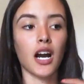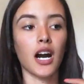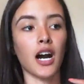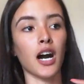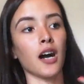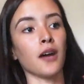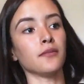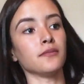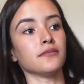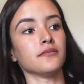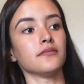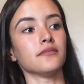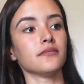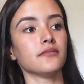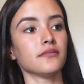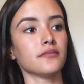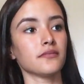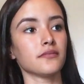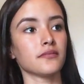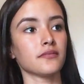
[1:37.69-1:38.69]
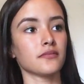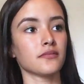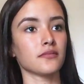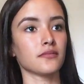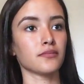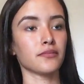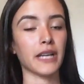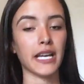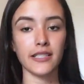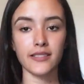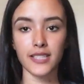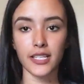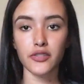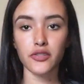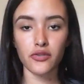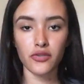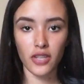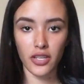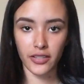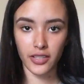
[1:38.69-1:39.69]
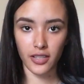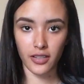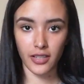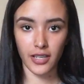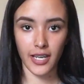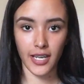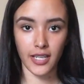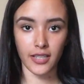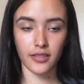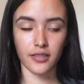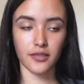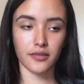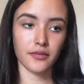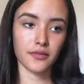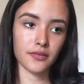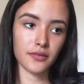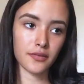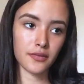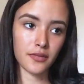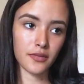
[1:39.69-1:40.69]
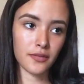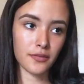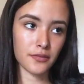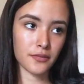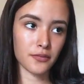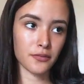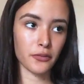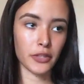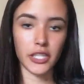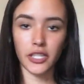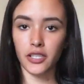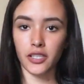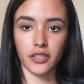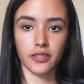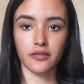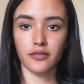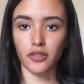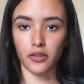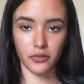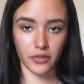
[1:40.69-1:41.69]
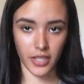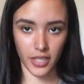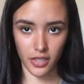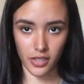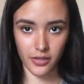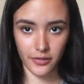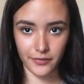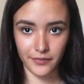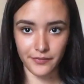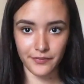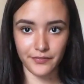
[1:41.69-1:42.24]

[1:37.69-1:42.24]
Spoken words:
Pansexuals, on the other hand, we don't care.